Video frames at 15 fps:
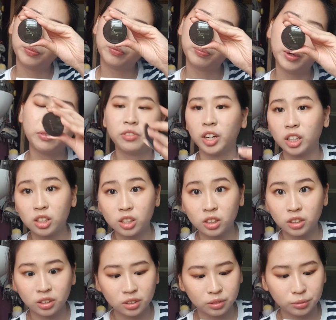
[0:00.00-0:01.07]
Perfector
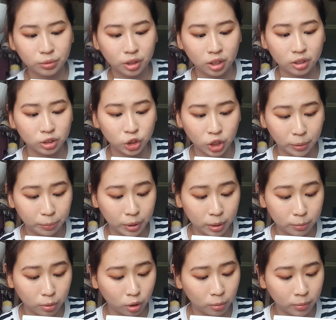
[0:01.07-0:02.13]
in Champagne
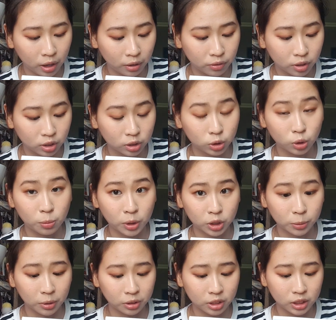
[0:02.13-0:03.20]
Pop. I've heard so much
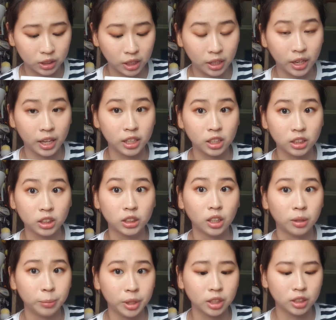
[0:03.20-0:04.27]
about this thing and it's
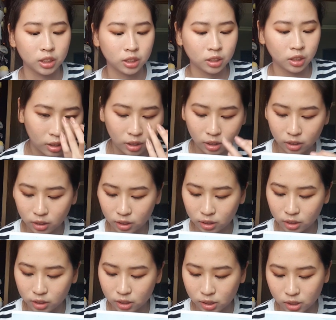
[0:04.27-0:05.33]
amazing.
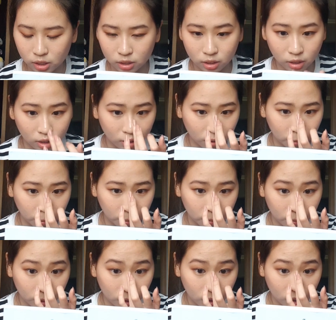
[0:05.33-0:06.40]
this is in um,
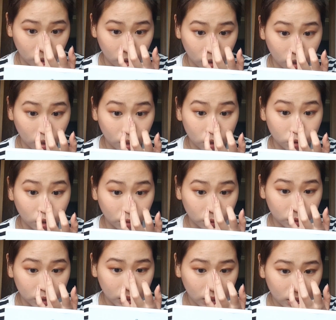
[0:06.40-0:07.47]
travel
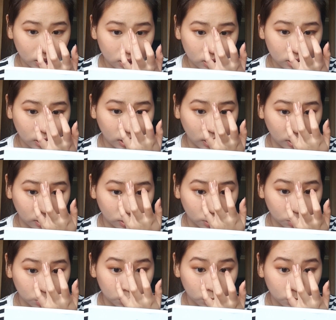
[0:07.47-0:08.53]
size and
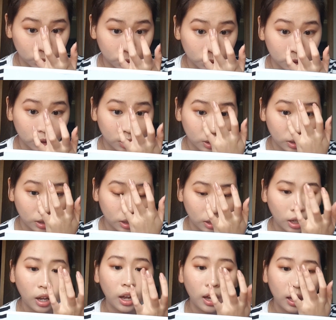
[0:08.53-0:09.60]
also
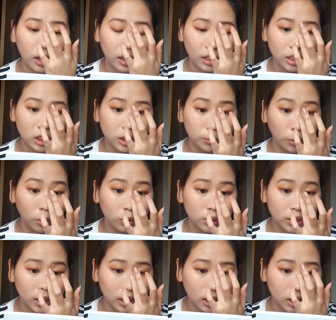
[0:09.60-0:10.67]
small
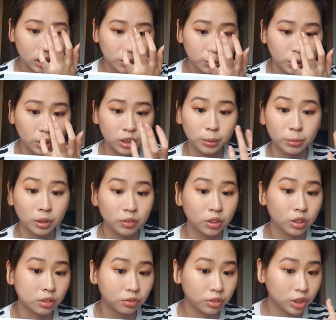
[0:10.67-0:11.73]
size because I'm never
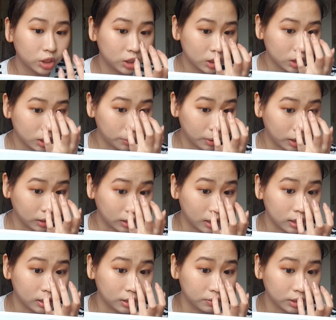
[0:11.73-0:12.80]
gonna finish this in my
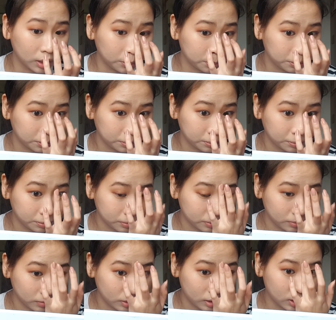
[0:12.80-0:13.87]
entire lifetime.
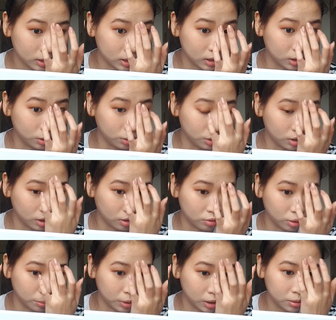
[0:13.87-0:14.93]
This is good enough for
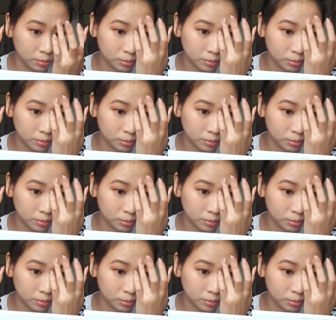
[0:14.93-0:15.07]
me.